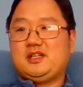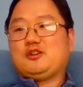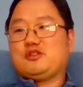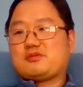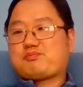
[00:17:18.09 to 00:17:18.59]

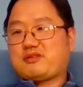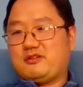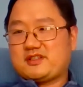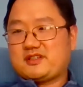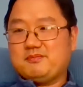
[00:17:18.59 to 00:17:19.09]
who's
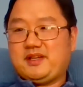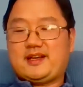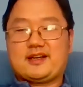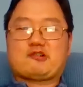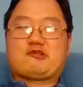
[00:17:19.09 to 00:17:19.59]
prone to
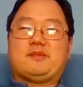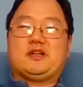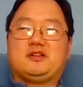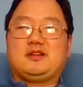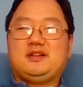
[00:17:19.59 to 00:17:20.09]
being a
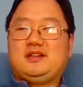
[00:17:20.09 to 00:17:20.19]
criminal,